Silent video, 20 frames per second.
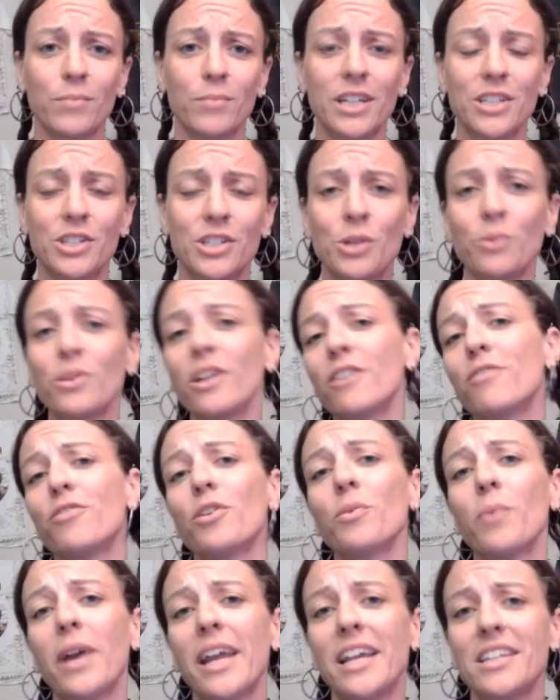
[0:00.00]
to look for
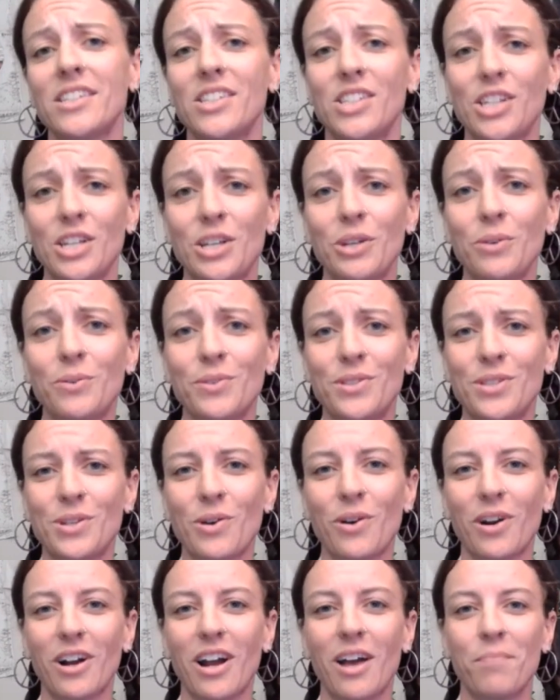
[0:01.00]
ways to use
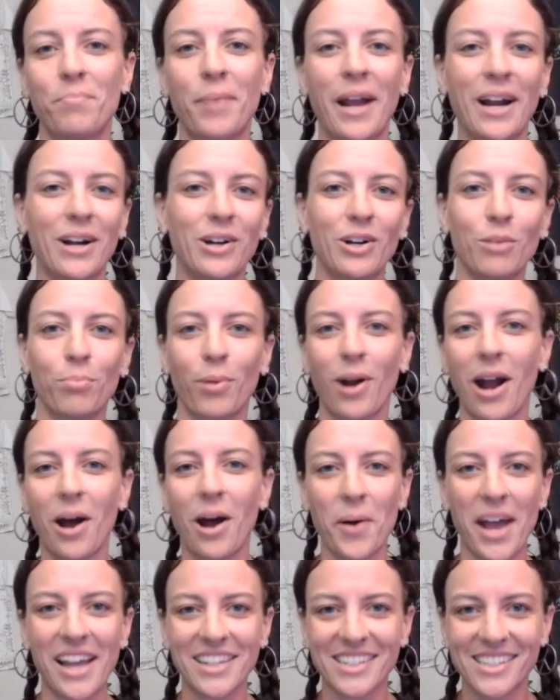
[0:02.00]
your apparel
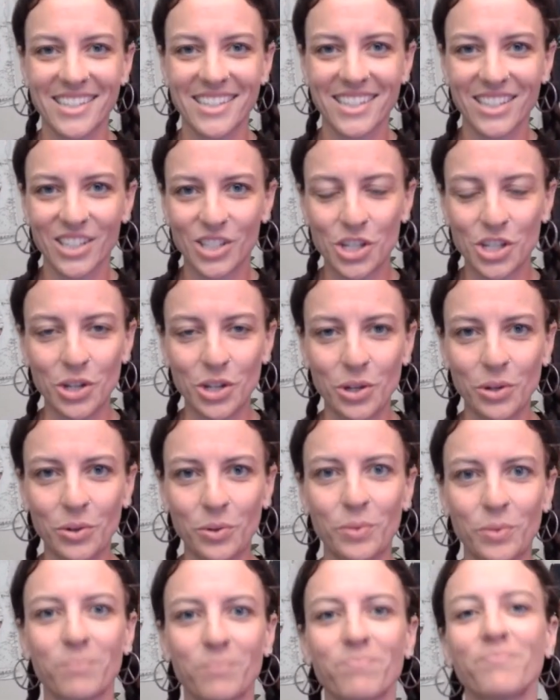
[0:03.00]
prowess
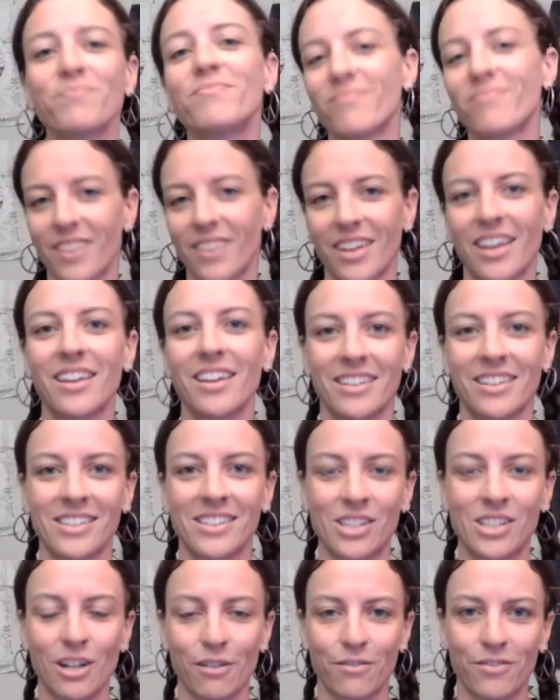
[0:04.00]
to
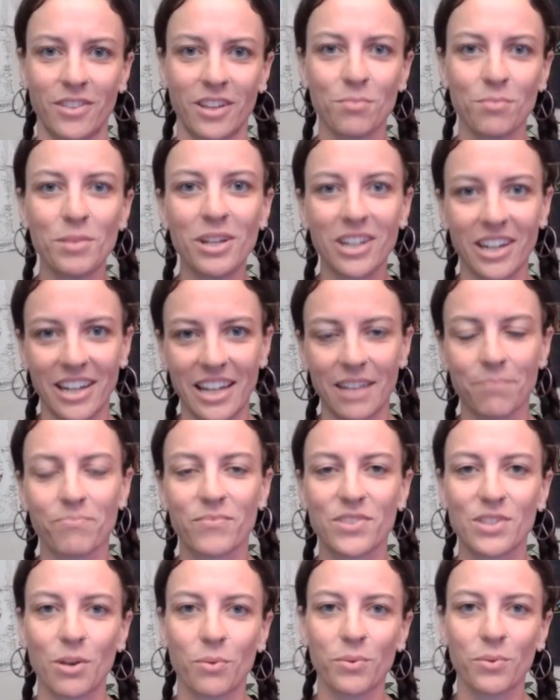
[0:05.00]
serve the community.
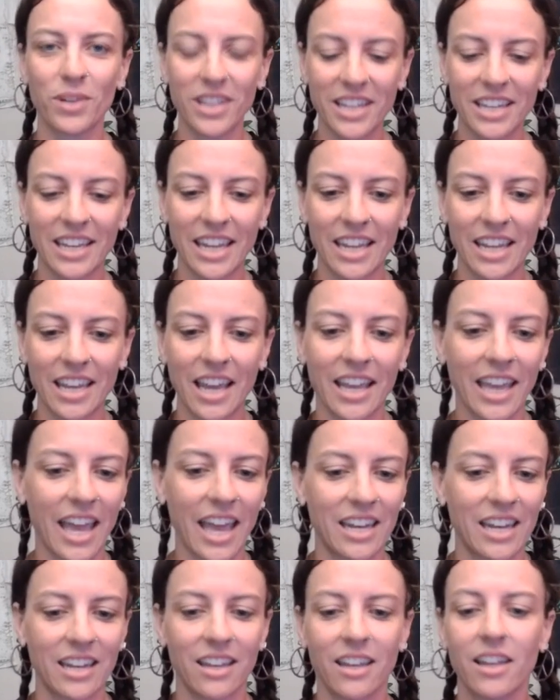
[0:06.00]
So really neat.
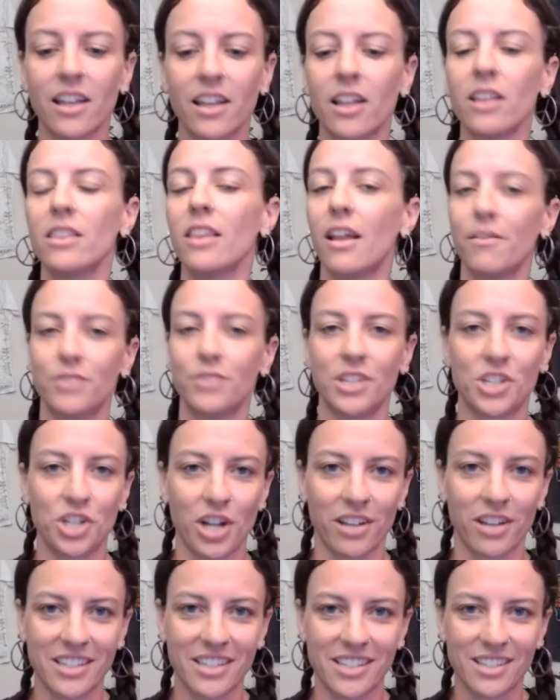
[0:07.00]
Again, love to share
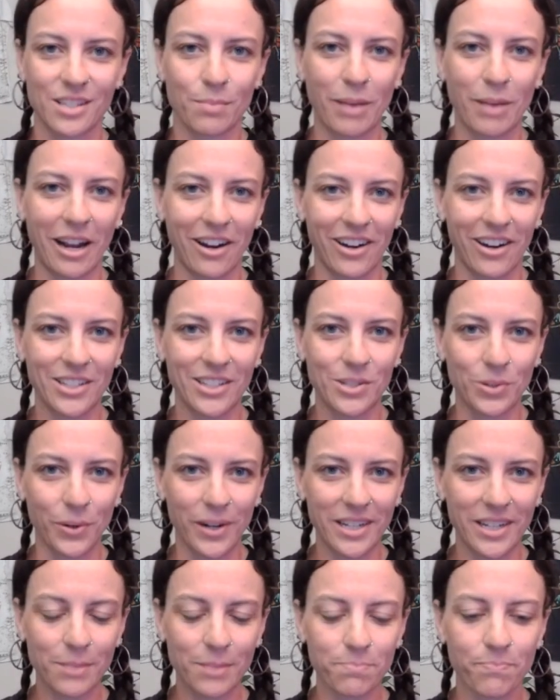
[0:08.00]
these inspiring
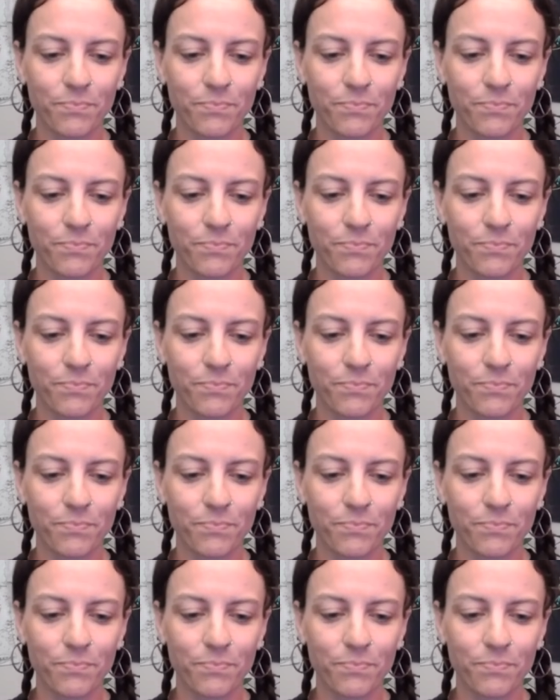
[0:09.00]
stories.